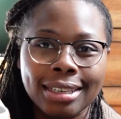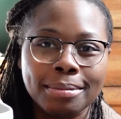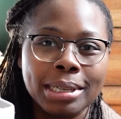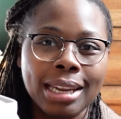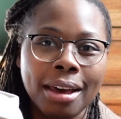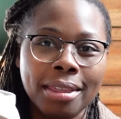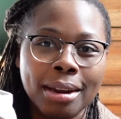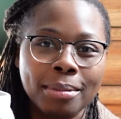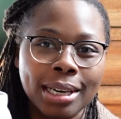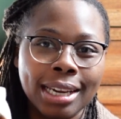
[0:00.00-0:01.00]
I mean, now that
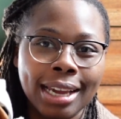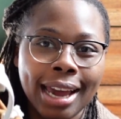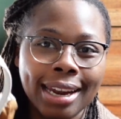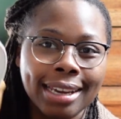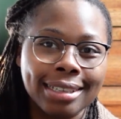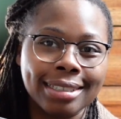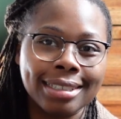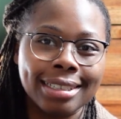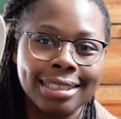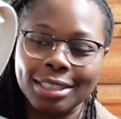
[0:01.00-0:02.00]
I'm looking at
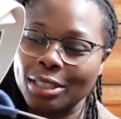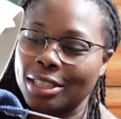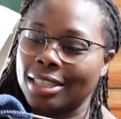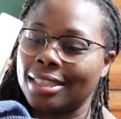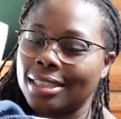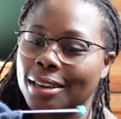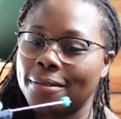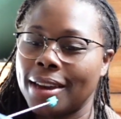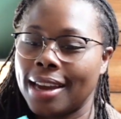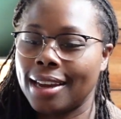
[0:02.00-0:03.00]
it, there's just
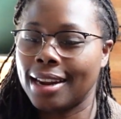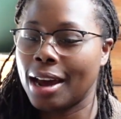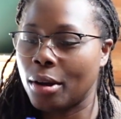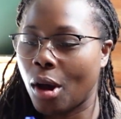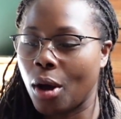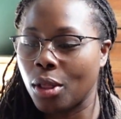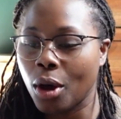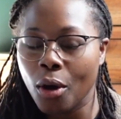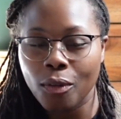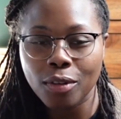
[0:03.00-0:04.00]
stuff hanging out all
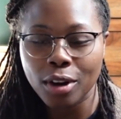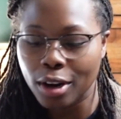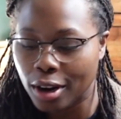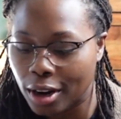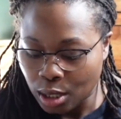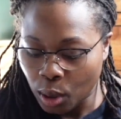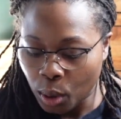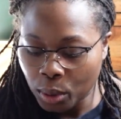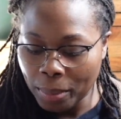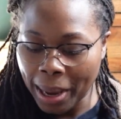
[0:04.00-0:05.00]
over.
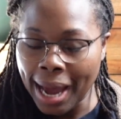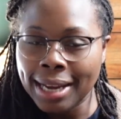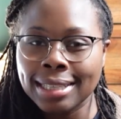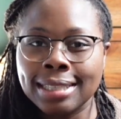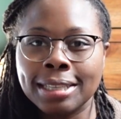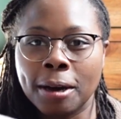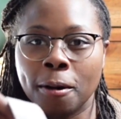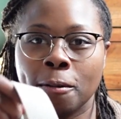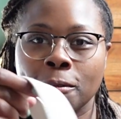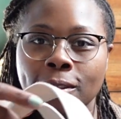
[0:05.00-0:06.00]
So the bag
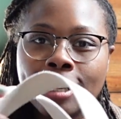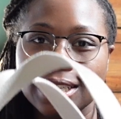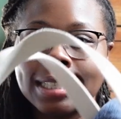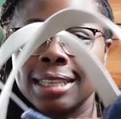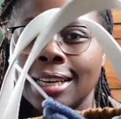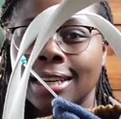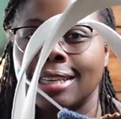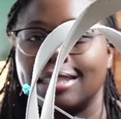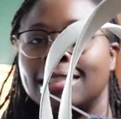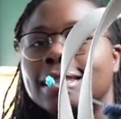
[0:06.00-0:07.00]
itself, this
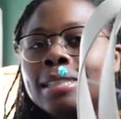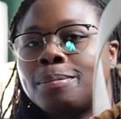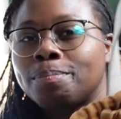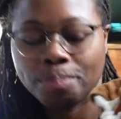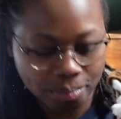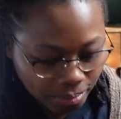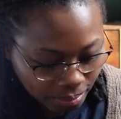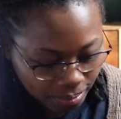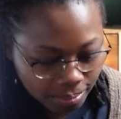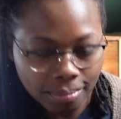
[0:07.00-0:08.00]
is
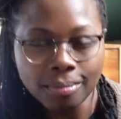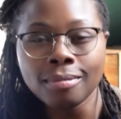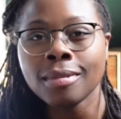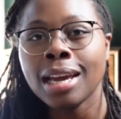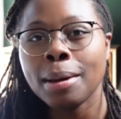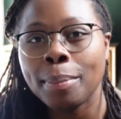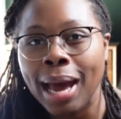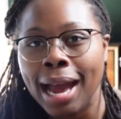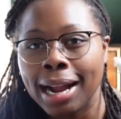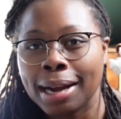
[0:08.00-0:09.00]
a
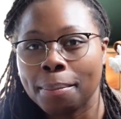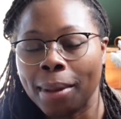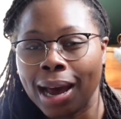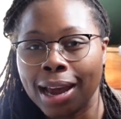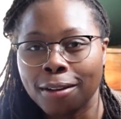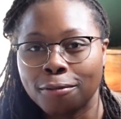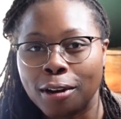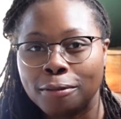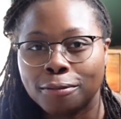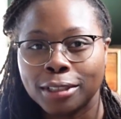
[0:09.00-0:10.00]
bag my
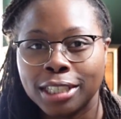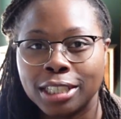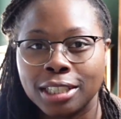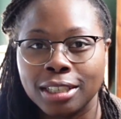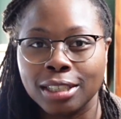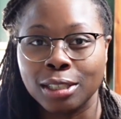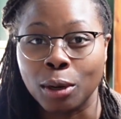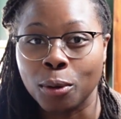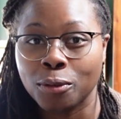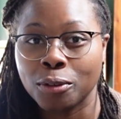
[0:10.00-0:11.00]
friend Felicia
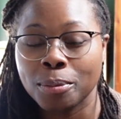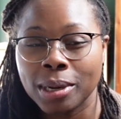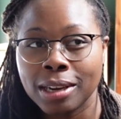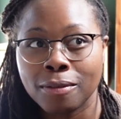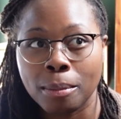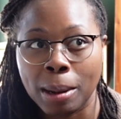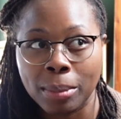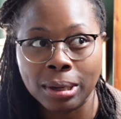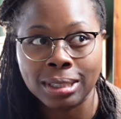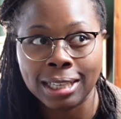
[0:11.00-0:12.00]
sewed for me for my
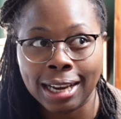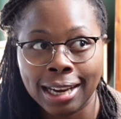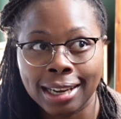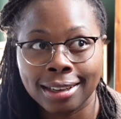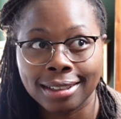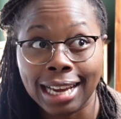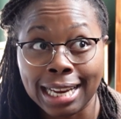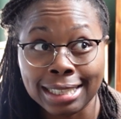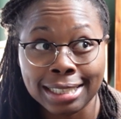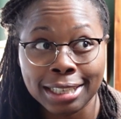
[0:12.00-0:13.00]
birthday
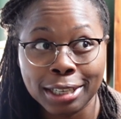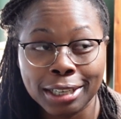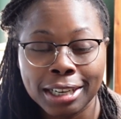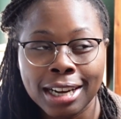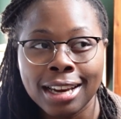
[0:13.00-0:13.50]
last year.